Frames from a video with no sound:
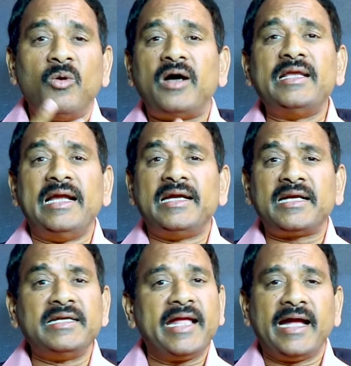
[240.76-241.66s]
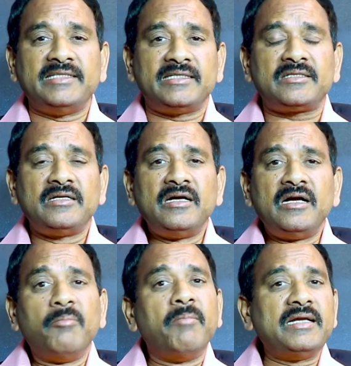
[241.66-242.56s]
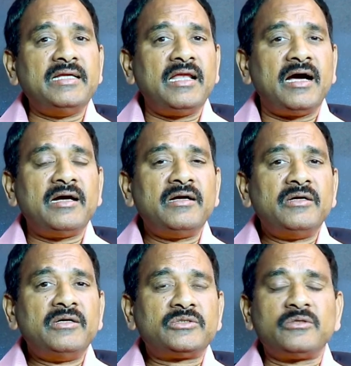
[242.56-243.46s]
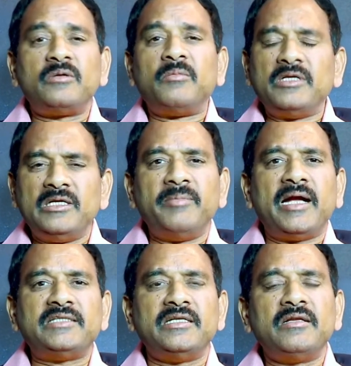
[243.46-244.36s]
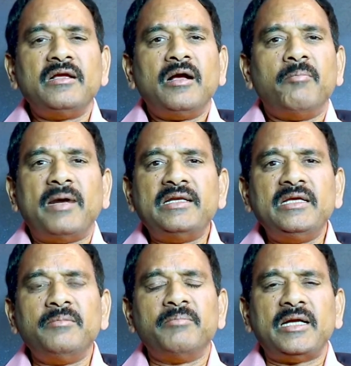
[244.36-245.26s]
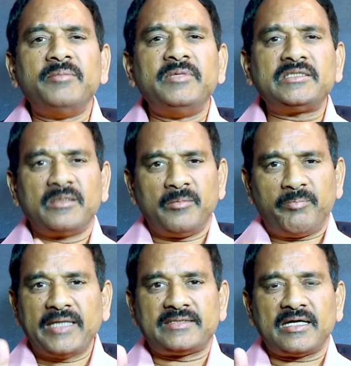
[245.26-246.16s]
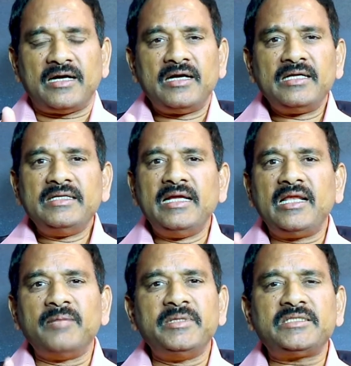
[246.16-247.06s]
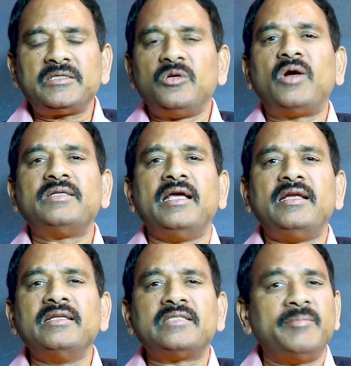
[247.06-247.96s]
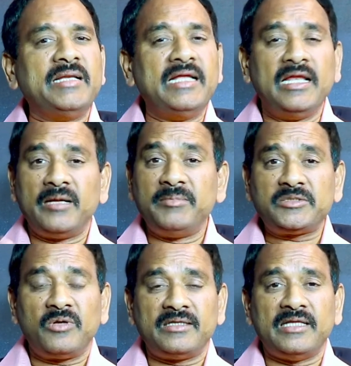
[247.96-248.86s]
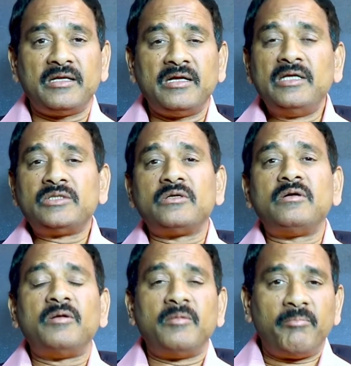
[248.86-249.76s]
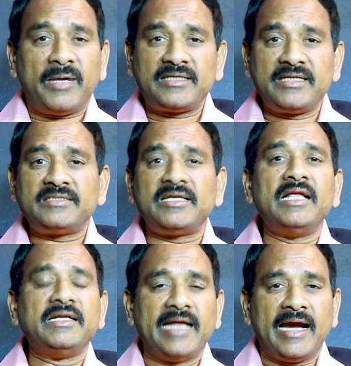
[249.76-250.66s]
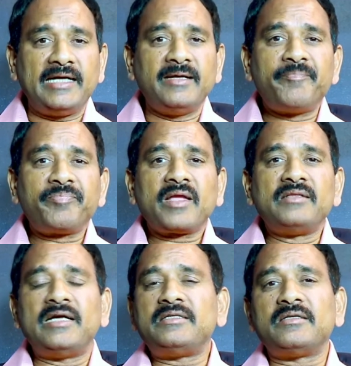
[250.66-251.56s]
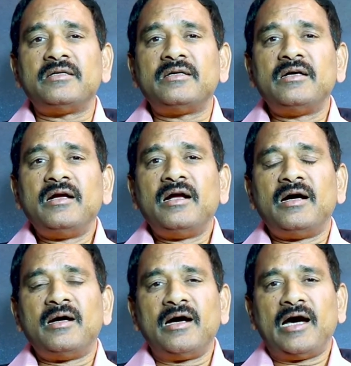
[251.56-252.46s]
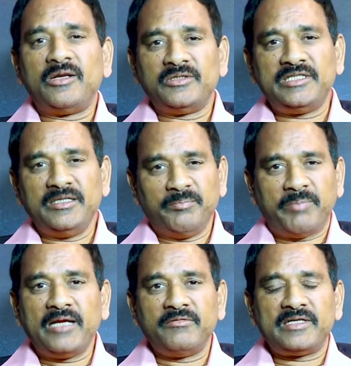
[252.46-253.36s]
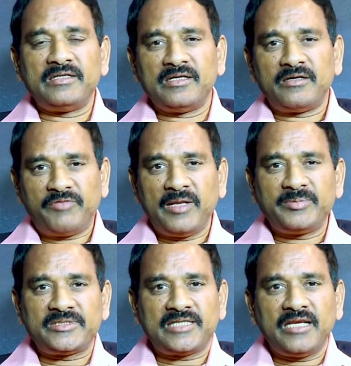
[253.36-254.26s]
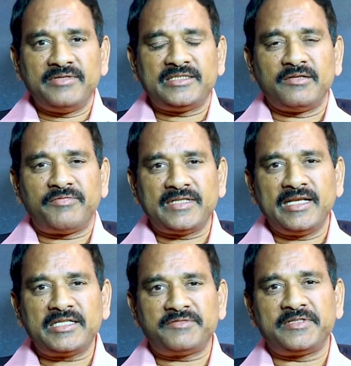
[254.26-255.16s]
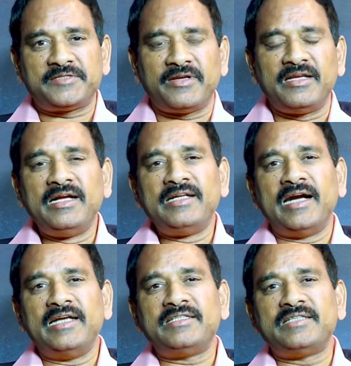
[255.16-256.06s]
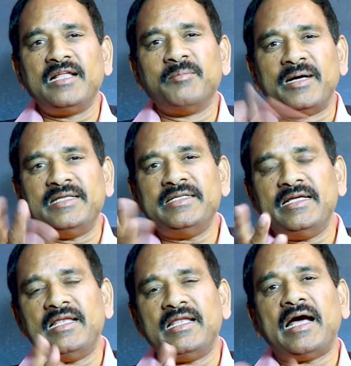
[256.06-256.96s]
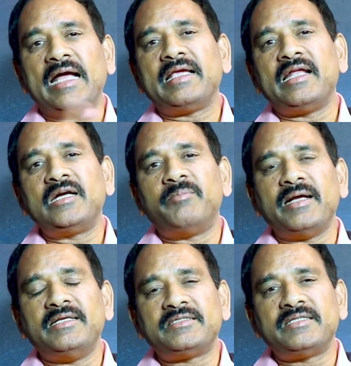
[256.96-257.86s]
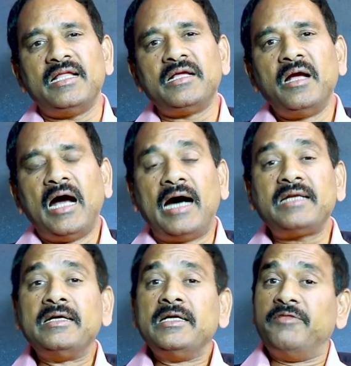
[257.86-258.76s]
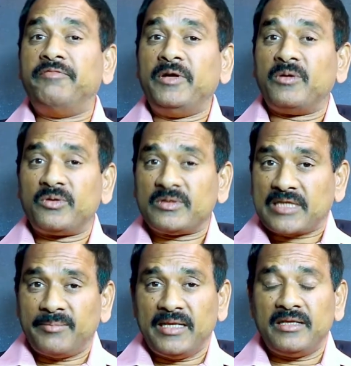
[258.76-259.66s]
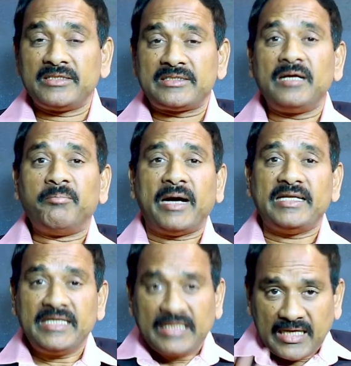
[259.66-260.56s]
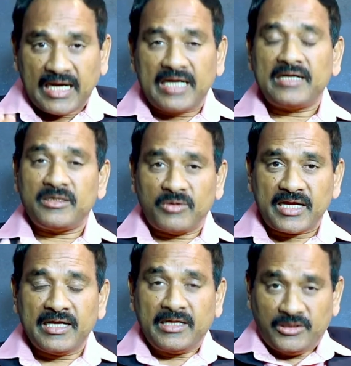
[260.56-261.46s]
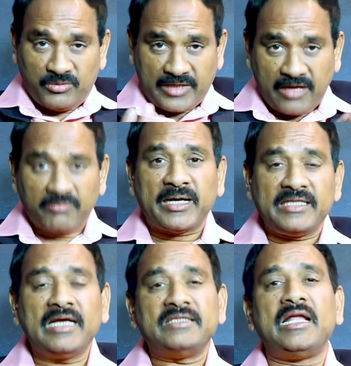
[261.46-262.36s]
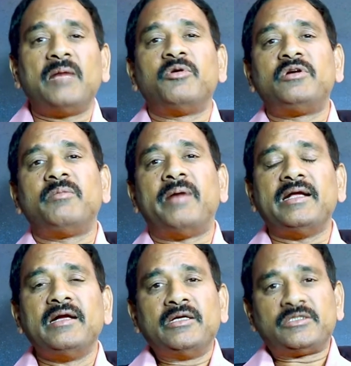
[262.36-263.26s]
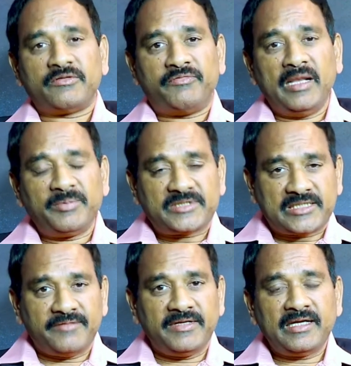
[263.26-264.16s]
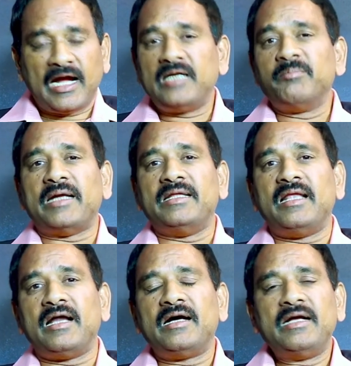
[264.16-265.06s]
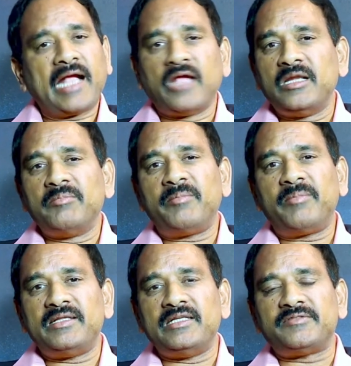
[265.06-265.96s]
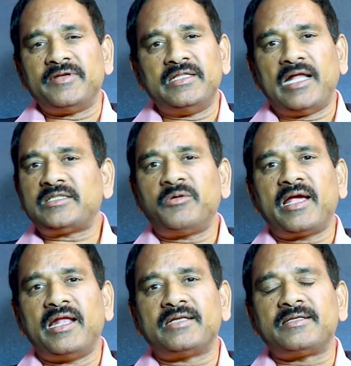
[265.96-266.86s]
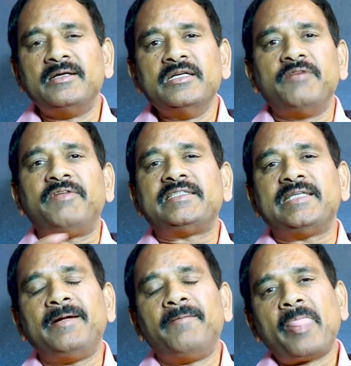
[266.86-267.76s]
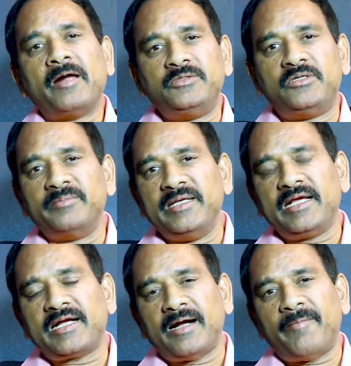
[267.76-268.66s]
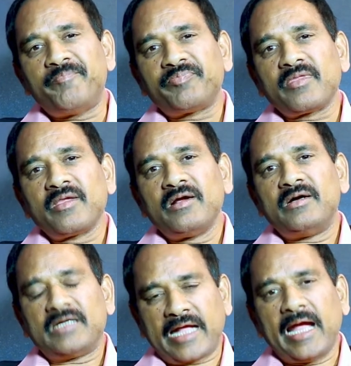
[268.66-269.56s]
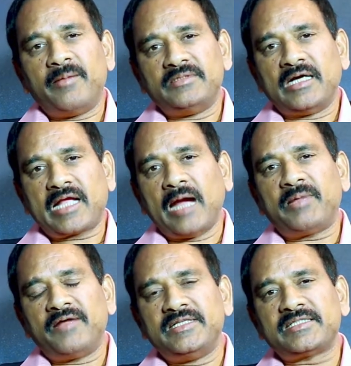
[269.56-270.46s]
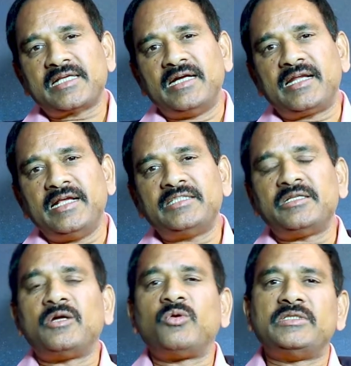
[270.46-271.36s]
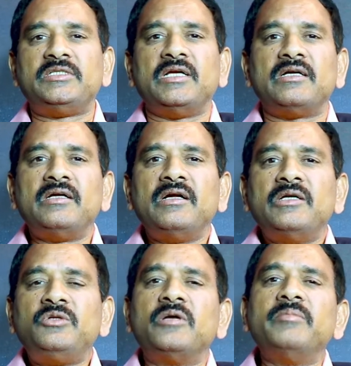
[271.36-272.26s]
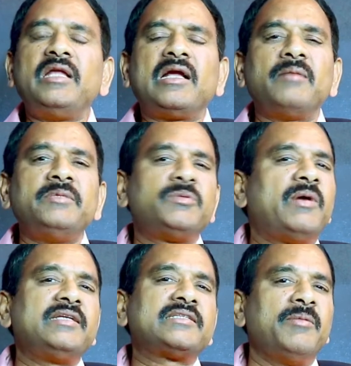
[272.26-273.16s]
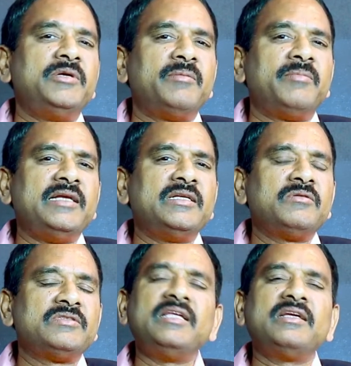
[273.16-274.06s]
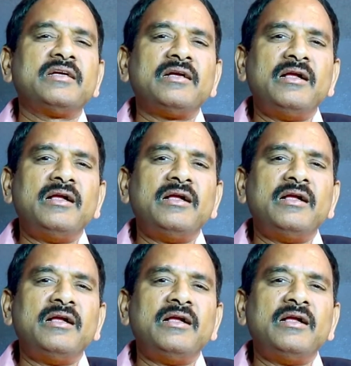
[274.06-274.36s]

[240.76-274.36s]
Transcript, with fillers: all electronic gadgets. Manila. So imagine money. Money means paisa. Illa means not there. In Tamil, illa means not there. So mother is telling dad that uh, uh, hello G buy one uh, Philips television for the next festival dad is telling money illa I cannot buy is telling or if you don't know Tamil you say money la okay you give money then I am going to buy so Philips TV and money la can remember this way uh, that is how it. if I say Dominica uh, cap, the capital of this country is Roseau Dominica means what is coming to your mind now think